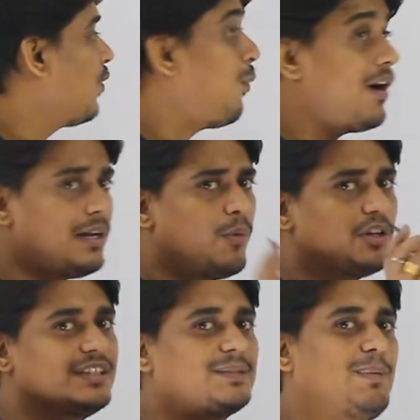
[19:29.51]
What about a
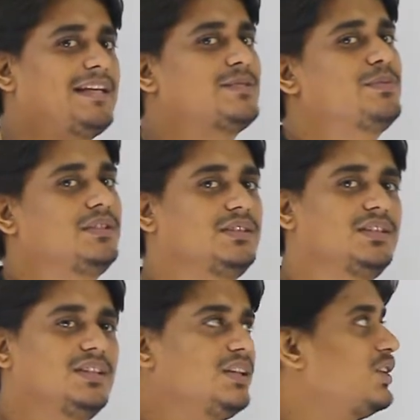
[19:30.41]
displacement?
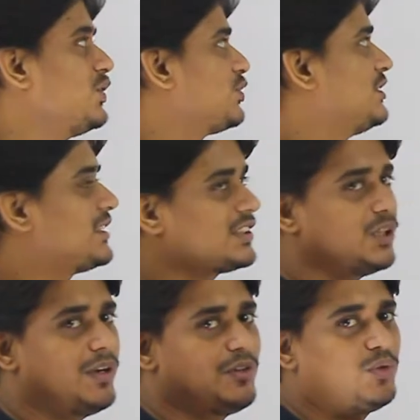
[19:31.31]
So just
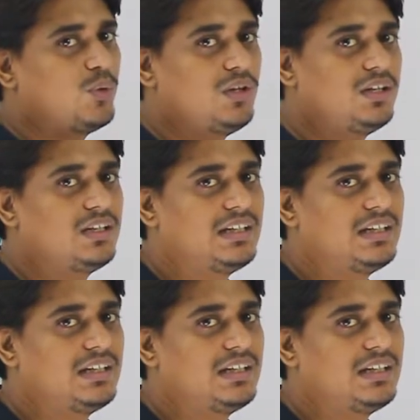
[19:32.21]
now I told